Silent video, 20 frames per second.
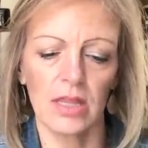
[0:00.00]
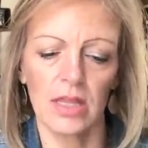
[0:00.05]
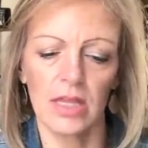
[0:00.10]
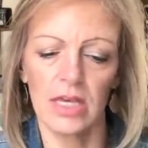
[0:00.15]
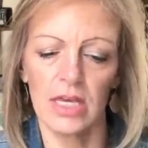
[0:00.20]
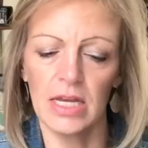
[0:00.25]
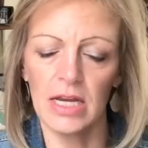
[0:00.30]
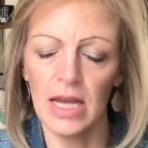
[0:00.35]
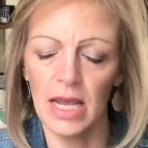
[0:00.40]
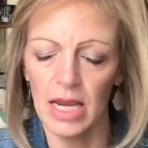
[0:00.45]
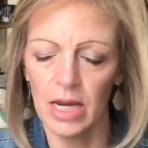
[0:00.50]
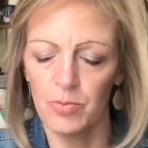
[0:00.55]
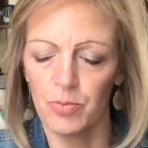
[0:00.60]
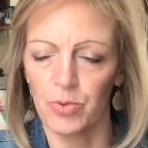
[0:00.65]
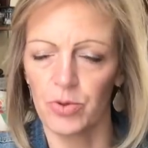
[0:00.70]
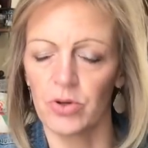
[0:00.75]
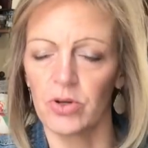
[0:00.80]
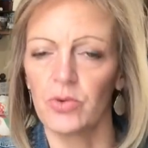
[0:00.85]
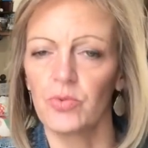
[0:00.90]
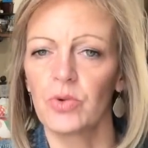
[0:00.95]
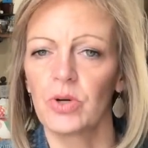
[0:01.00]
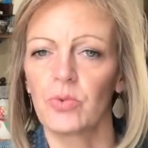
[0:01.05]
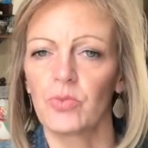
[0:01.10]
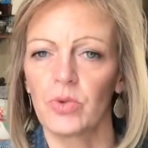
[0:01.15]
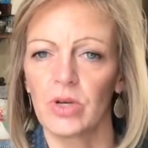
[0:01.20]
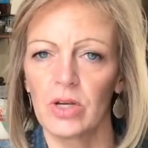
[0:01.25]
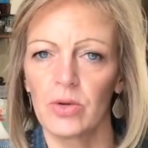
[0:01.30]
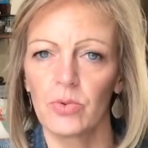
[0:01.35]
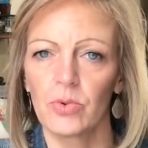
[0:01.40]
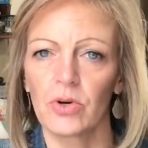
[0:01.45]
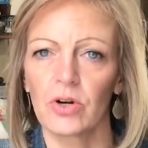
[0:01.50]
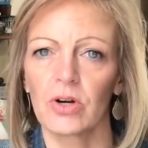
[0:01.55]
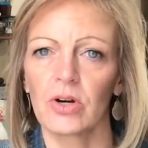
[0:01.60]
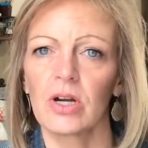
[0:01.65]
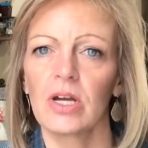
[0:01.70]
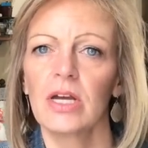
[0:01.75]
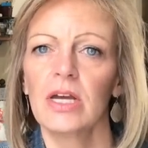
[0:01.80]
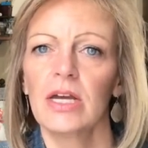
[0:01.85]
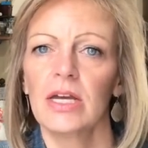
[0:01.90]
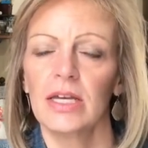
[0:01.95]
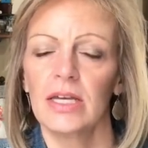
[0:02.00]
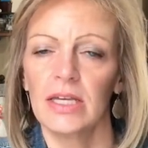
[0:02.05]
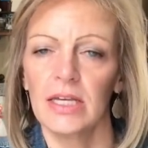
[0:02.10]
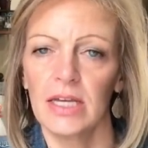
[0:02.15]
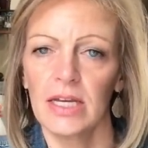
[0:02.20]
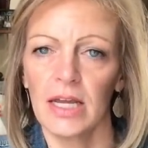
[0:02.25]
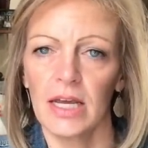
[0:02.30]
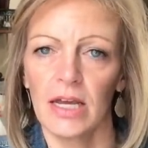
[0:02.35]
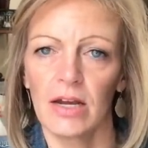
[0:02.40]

in April, when we were in